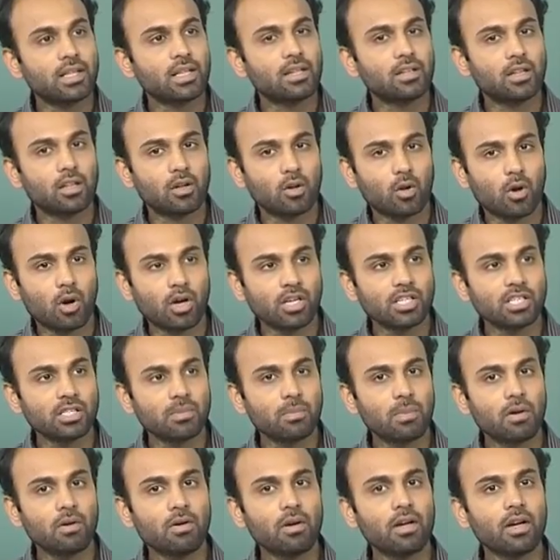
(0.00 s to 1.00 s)
than the noise
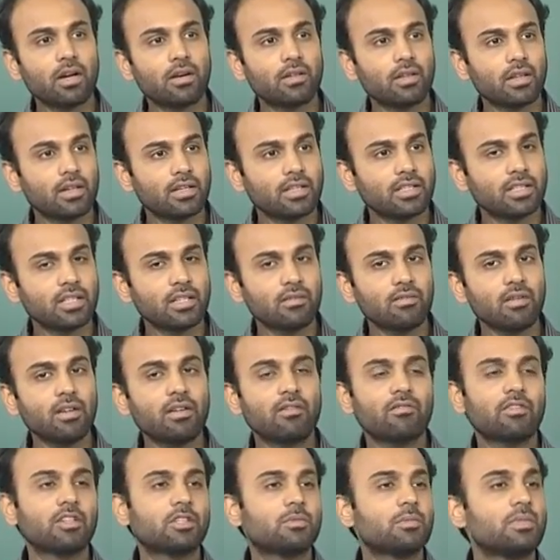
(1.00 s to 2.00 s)
power at the receiver,
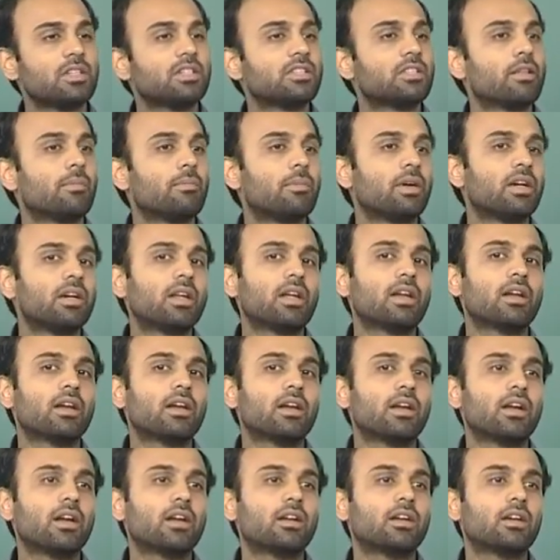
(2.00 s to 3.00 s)
which means the bit error
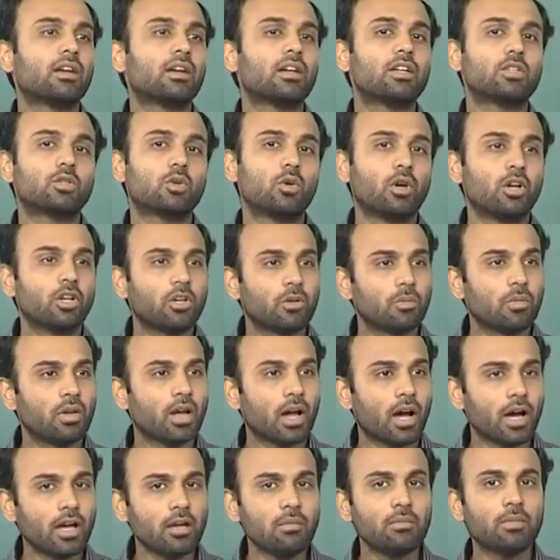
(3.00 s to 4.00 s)
rate is going to be
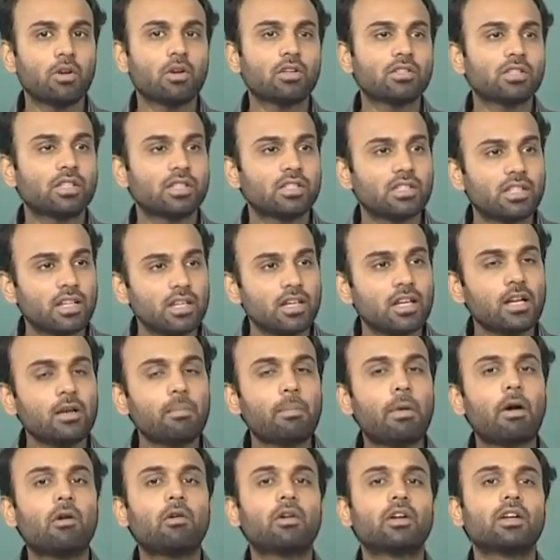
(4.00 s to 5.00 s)
high, because the signal
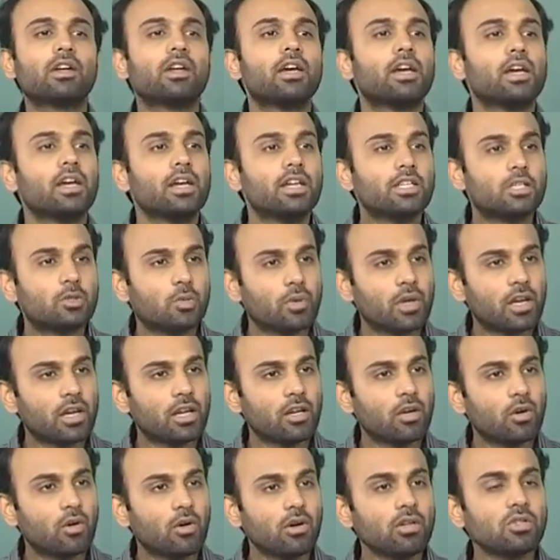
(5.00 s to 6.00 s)
power is
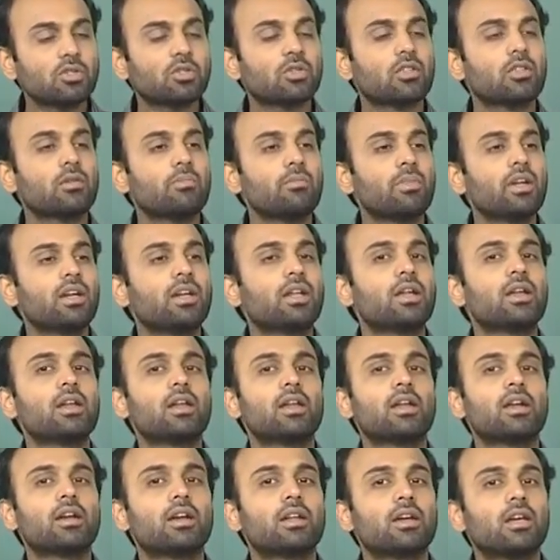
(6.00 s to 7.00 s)
very low. So, the bit error
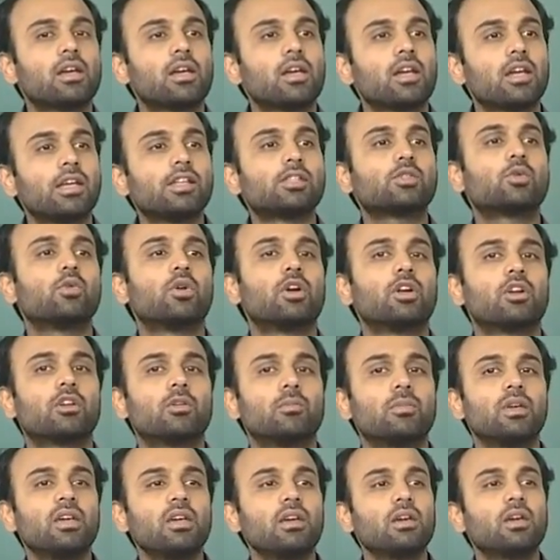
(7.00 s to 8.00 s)
rate is going
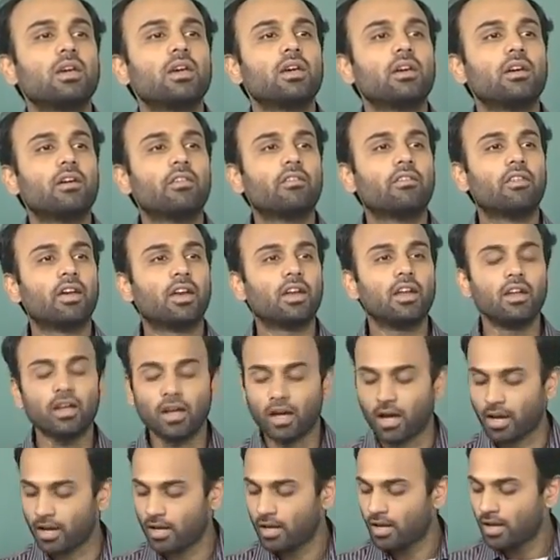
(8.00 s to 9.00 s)
to be very
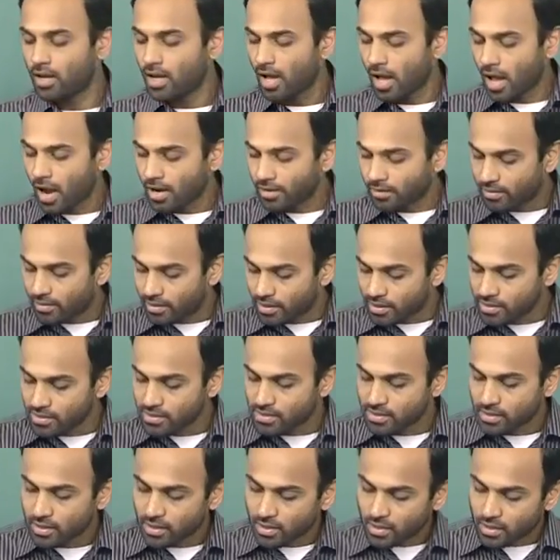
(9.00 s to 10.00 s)
high, and
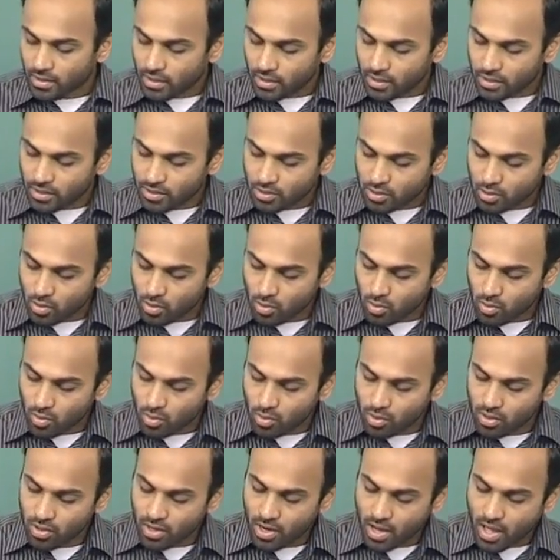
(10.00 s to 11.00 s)
this is
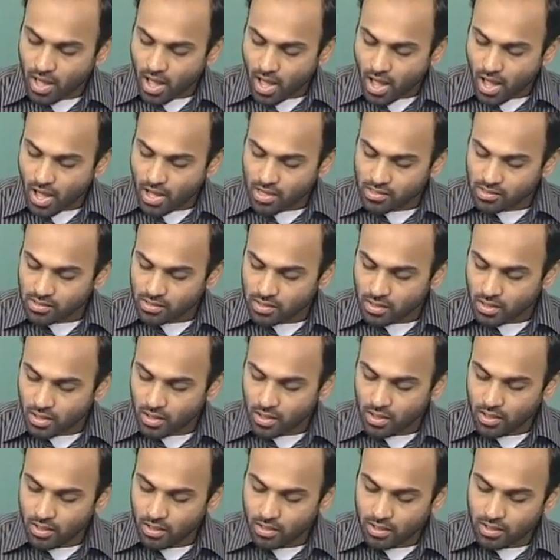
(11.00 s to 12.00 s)
known as
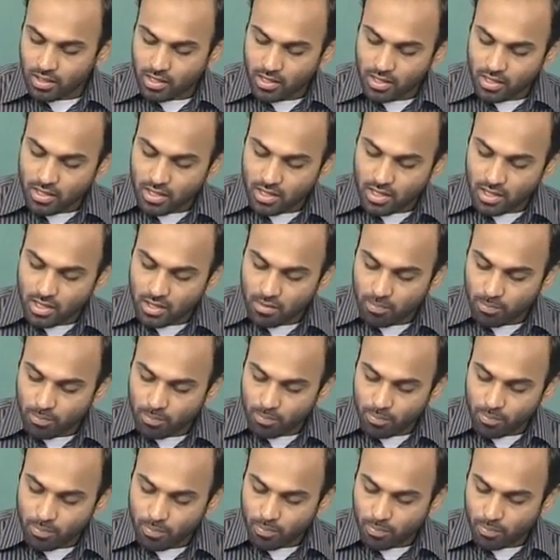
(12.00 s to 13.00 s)
a deep
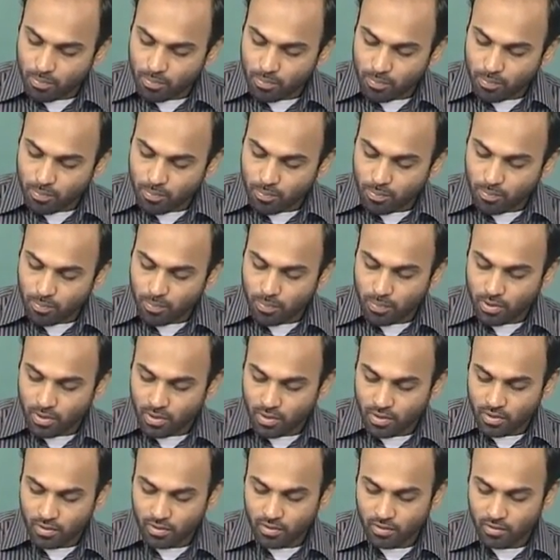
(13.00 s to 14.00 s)

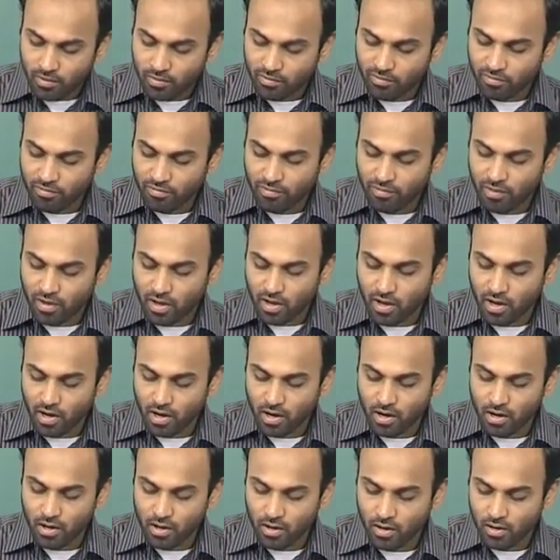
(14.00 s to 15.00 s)

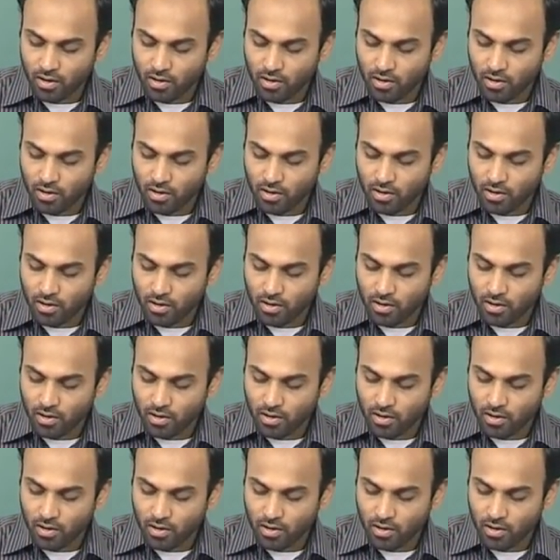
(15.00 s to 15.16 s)
fade